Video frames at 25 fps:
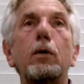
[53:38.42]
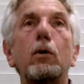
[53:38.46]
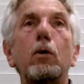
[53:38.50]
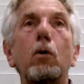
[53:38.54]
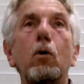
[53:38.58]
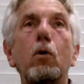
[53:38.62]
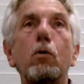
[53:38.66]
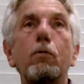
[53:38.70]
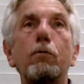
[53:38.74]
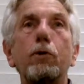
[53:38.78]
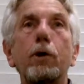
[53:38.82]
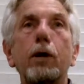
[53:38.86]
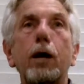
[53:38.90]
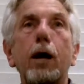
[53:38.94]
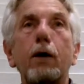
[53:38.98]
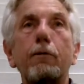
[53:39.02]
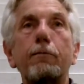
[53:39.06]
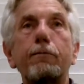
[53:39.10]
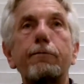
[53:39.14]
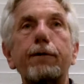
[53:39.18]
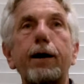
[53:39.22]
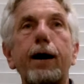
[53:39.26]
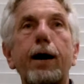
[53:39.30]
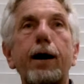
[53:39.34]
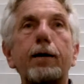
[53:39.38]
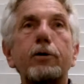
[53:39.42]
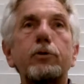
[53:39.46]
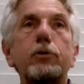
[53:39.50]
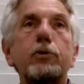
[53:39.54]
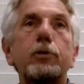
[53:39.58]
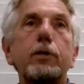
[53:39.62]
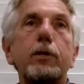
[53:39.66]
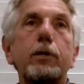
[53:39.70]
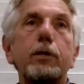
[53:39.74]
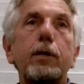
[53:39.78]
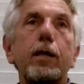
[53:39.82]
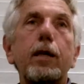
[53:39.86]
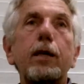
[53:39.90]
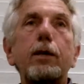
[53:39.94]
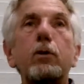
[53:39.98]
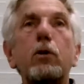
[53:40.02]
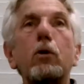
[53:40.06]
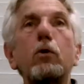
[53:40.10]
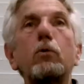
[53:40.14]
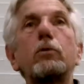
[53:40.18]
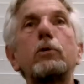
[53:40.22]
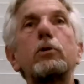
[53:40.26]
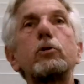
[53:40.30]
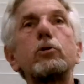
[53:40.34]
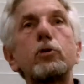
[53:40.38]
over how fast and they
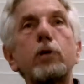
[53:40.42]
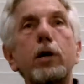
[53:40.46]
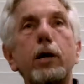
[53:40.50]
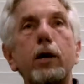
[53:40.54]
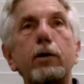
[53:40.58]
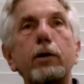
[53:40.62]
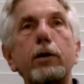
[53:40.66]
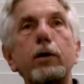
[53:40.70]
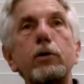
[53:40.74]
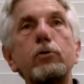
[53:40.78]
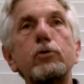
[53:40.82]
know the chariot.